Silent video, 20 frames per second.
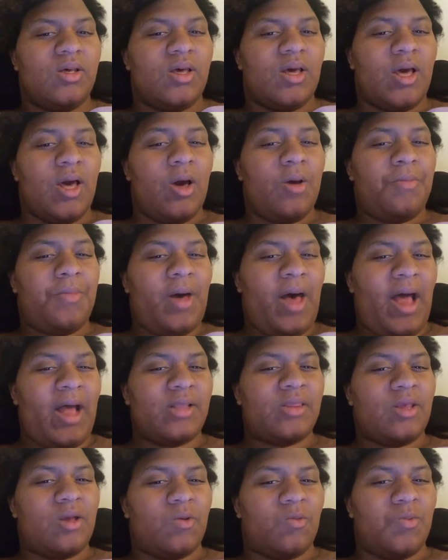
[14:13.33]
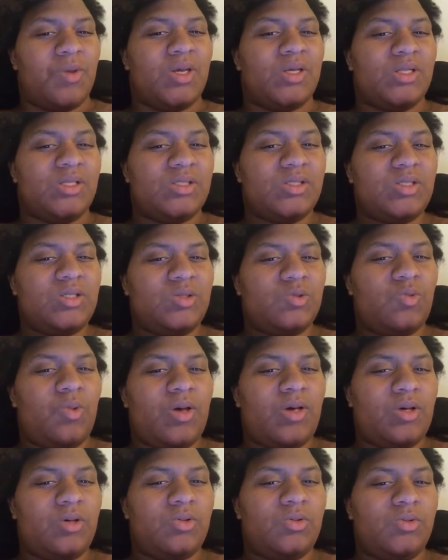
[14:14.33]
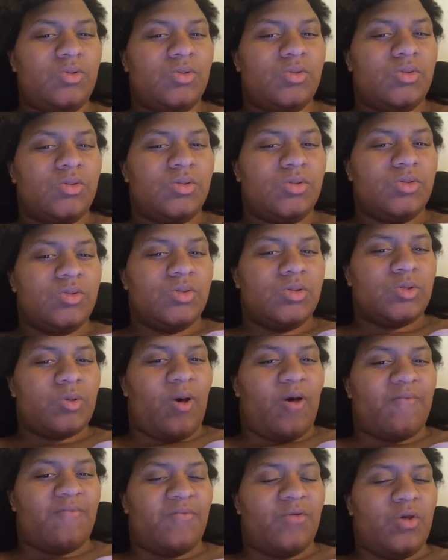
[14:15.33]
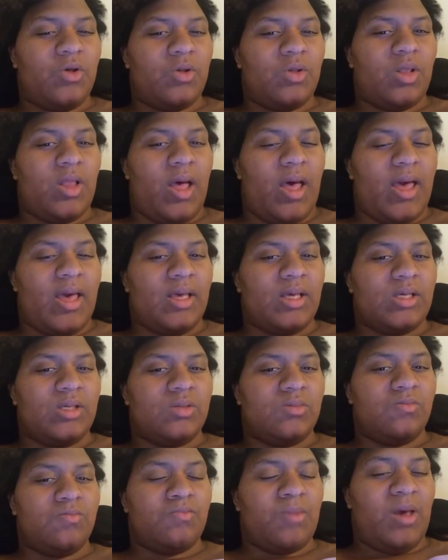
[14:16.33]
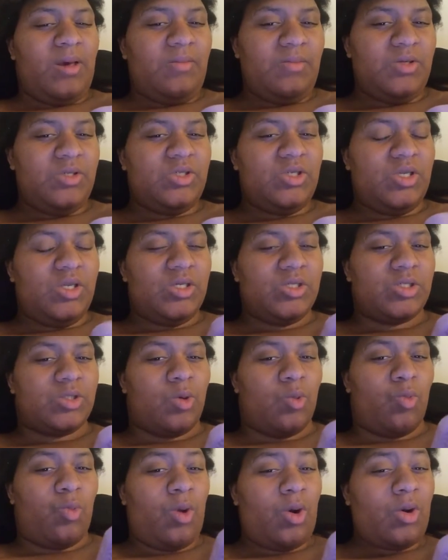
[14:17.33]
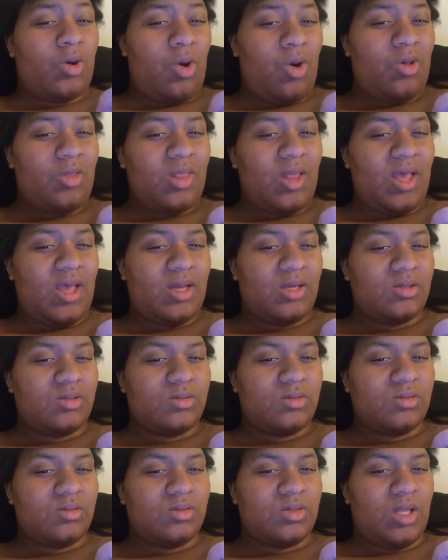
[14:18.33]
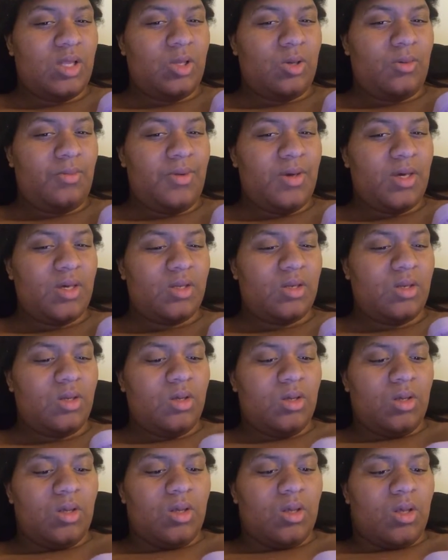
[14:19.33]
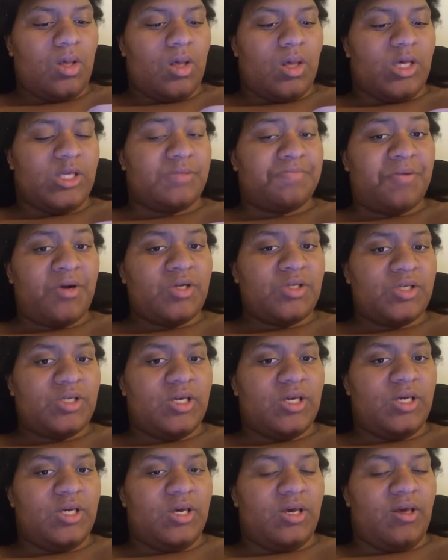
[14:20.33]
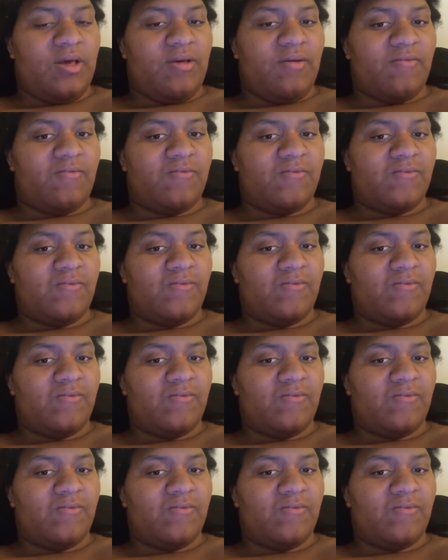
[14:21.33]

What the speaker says: help hide their weaknesses well. So I feel like maybe she needs to work on that a little bit, especially if